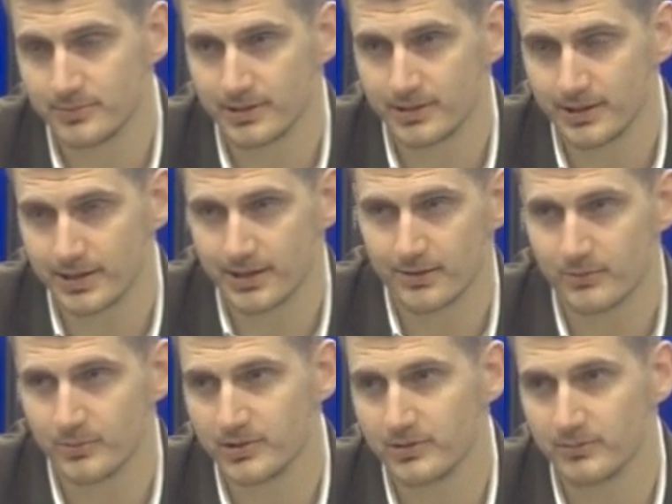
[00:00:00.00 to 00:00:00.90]
get a little
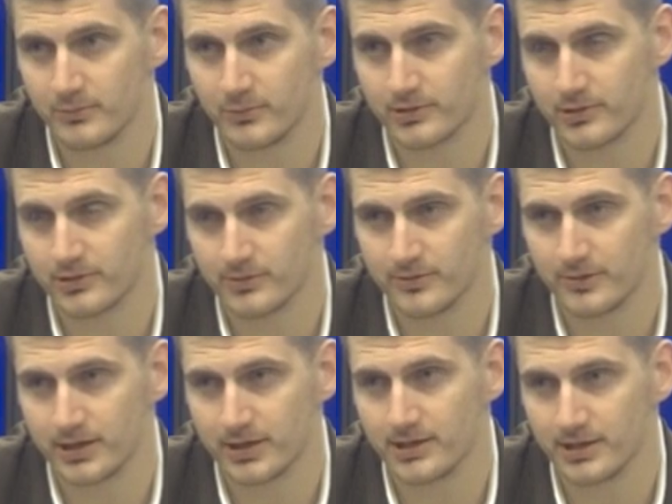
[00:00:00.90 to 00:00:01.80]
bit more of the
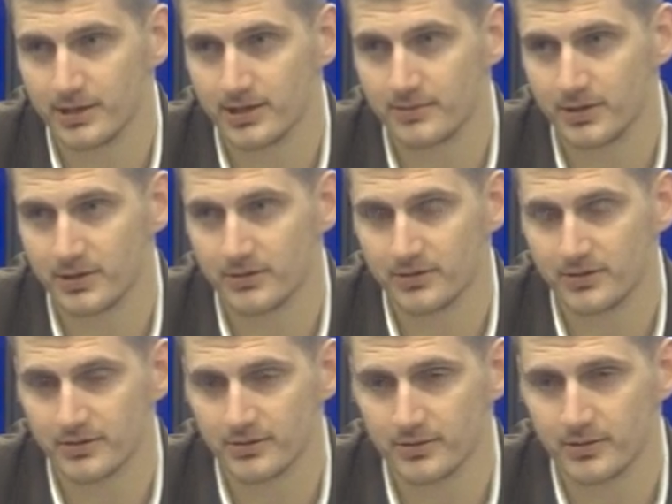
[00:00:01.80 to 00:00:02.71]
lead in that period.
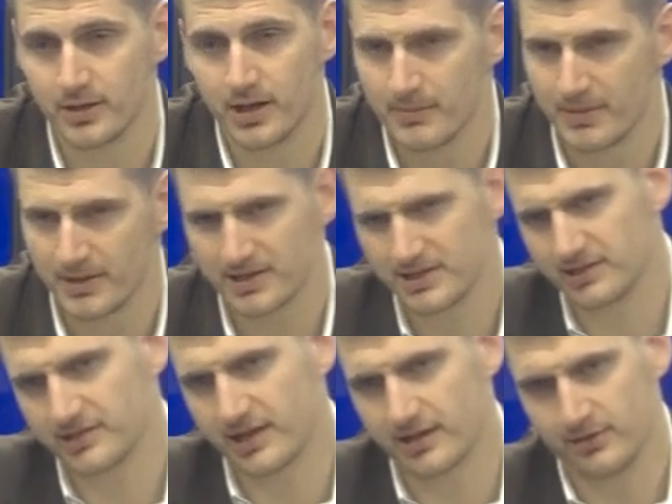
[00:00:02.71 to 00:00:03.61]
So, but I think
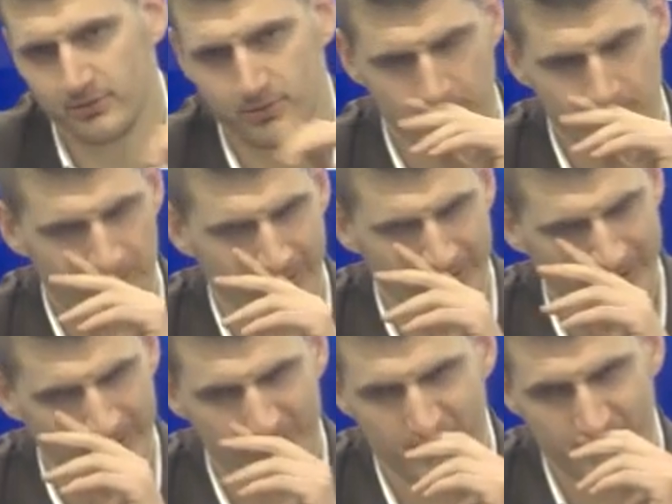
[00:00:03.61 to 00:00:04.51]
second unit was really
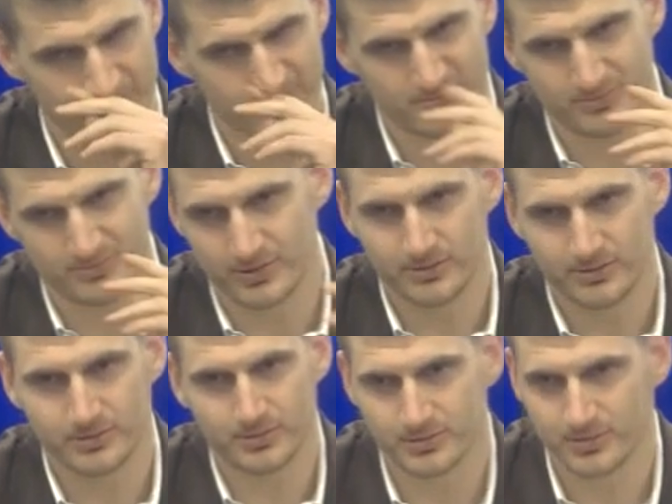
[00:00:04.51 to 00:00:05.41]
good. You know,
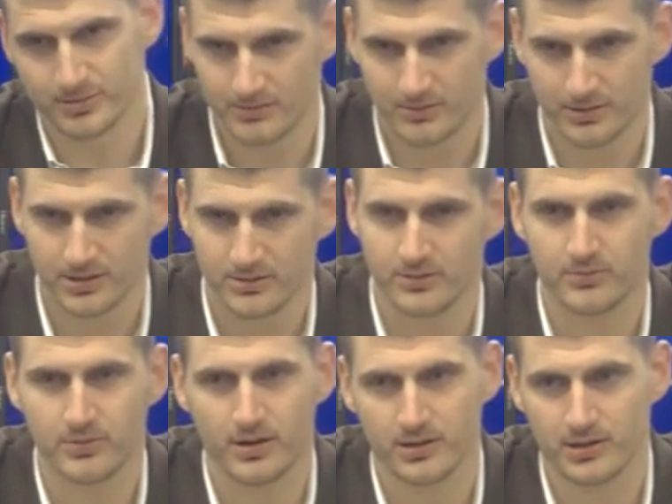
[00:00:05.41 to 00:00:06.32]
they were into the
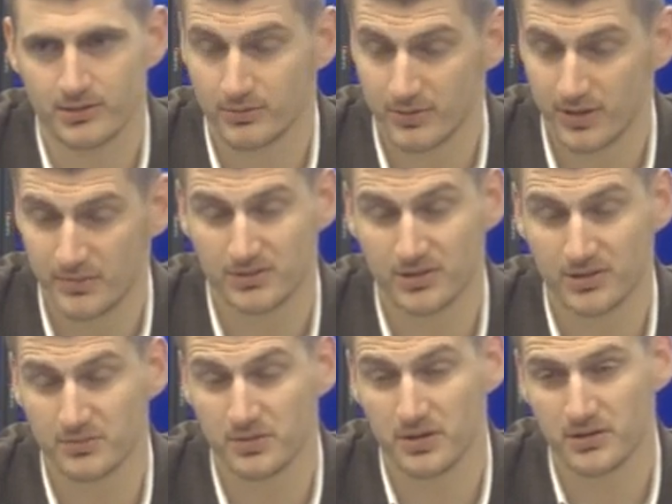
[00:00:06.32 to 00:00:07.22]
ball, they were rebounding
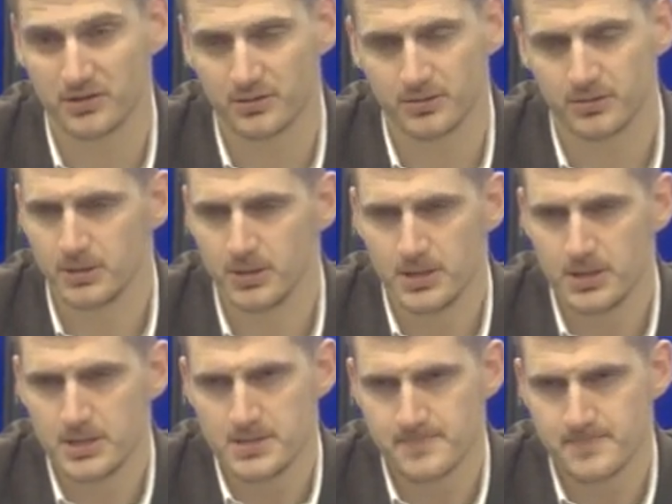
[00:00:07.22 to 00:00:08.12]
ball. So,
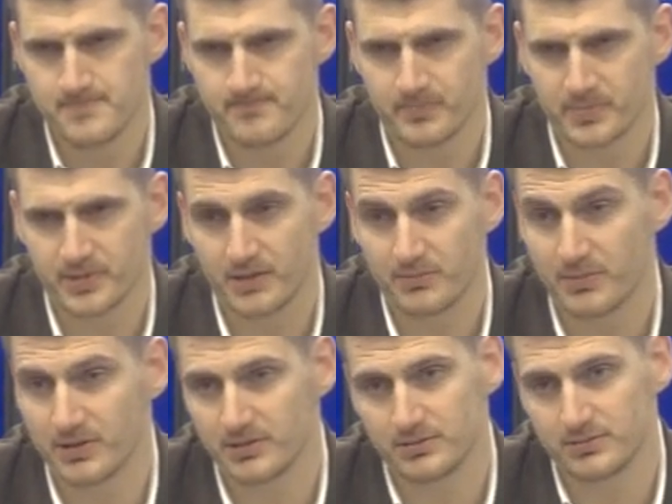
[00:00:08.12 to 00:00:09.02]
I
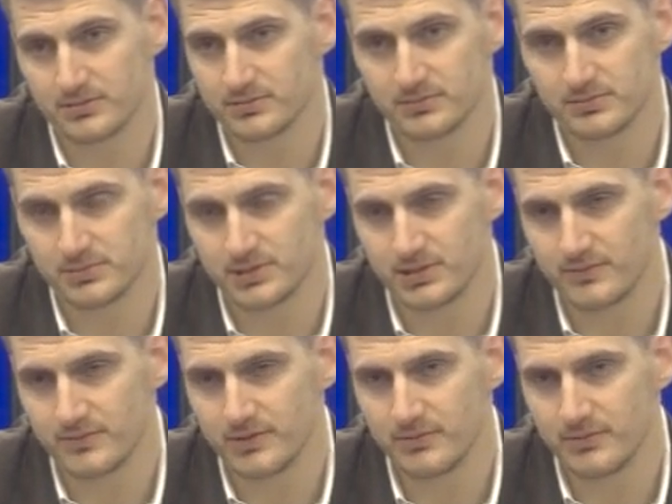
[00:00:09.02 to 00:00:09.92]

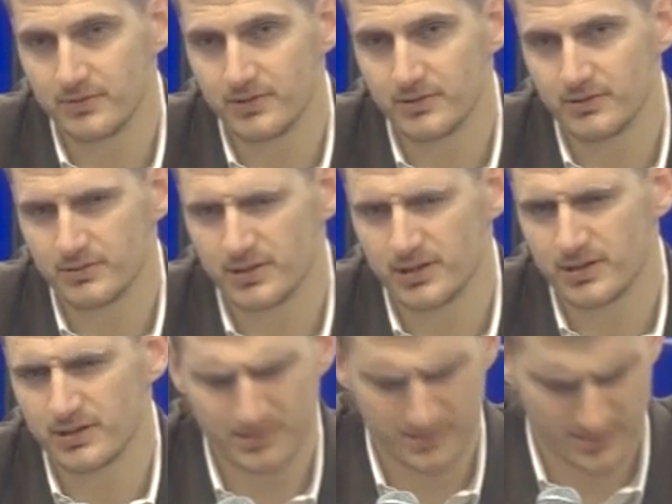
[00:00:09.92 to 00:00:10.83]

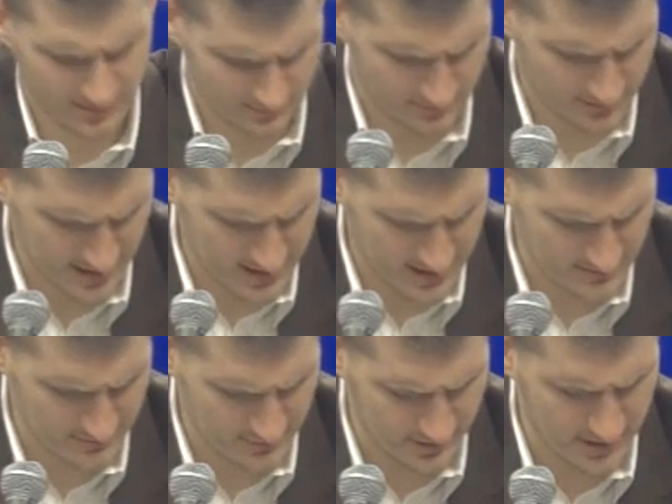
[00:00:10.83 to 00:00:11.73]
think they scored 19
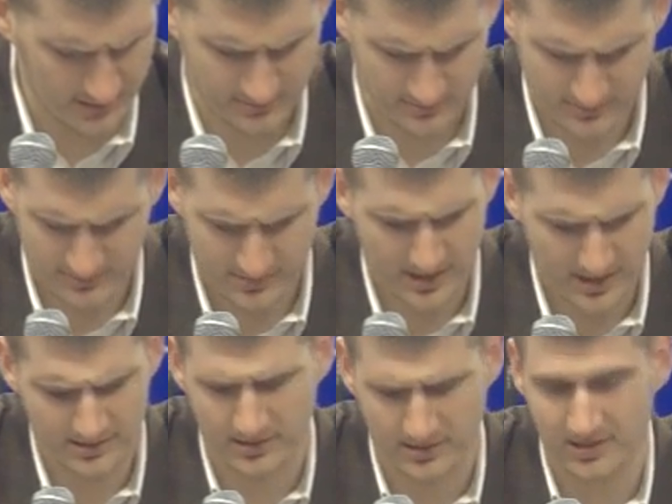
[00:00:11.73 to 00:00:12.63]
points. Yeah.
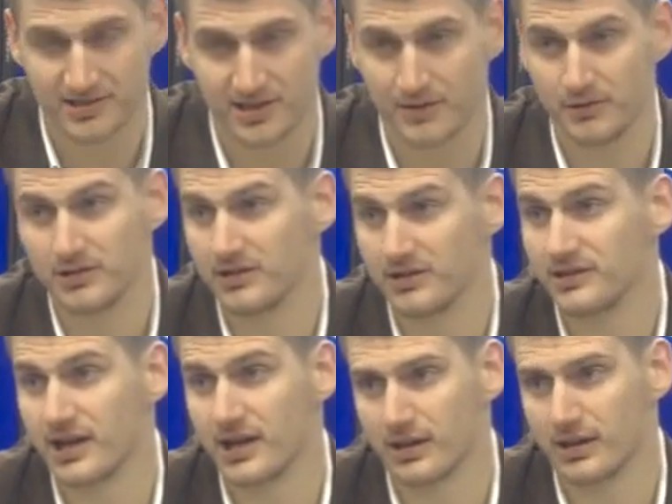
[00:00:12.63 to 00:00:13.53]
19 and 17 in the
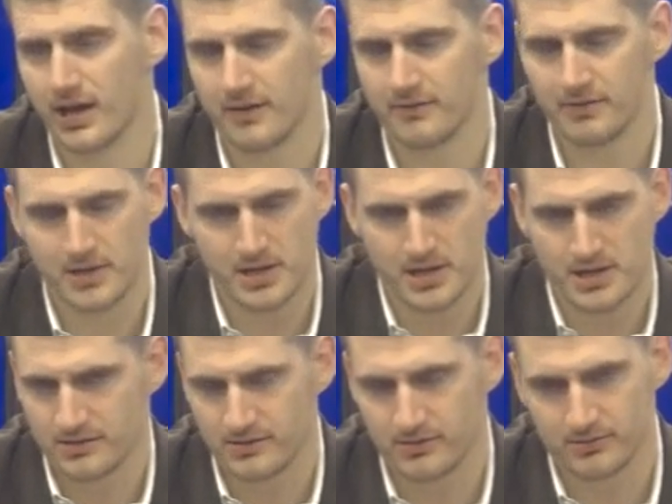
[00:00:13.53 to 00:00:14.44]
second half.
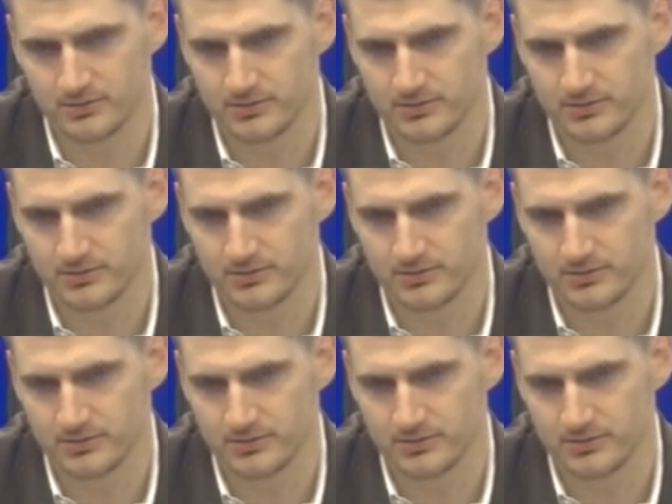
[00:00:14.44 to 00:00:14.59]
So,